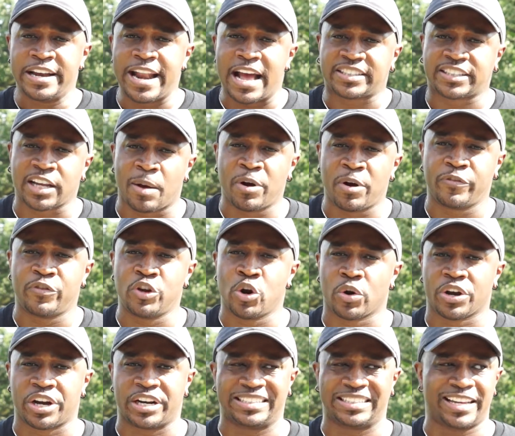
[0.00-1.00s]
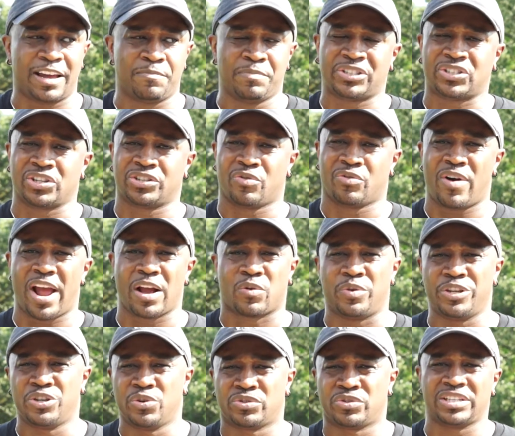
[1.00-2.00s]
Now, some of you are going to say, Mr.
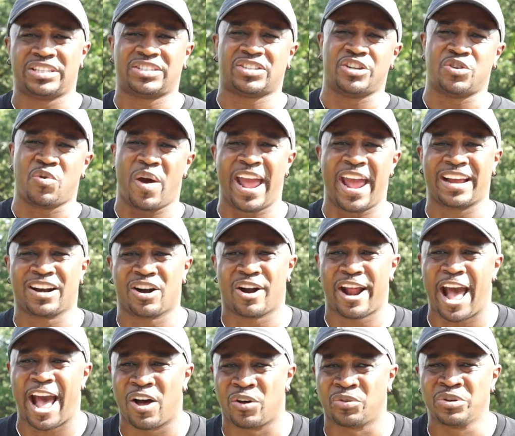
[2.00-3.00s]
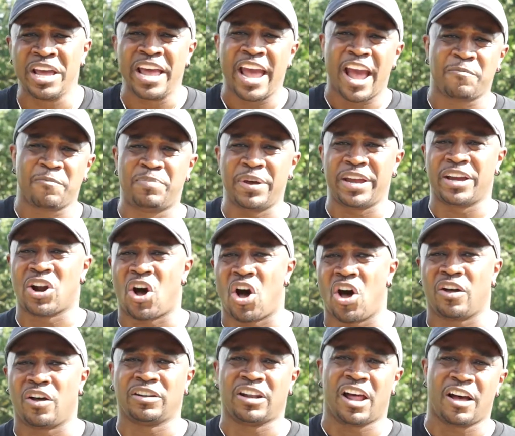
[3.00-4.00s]
Direct, we usually see you hanging around and being
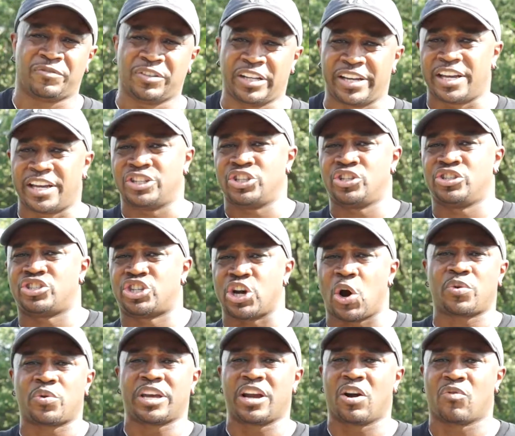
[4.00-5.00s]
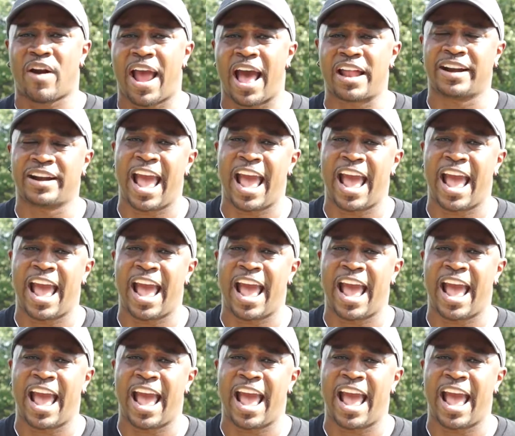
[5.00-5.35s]
all lovely and joking around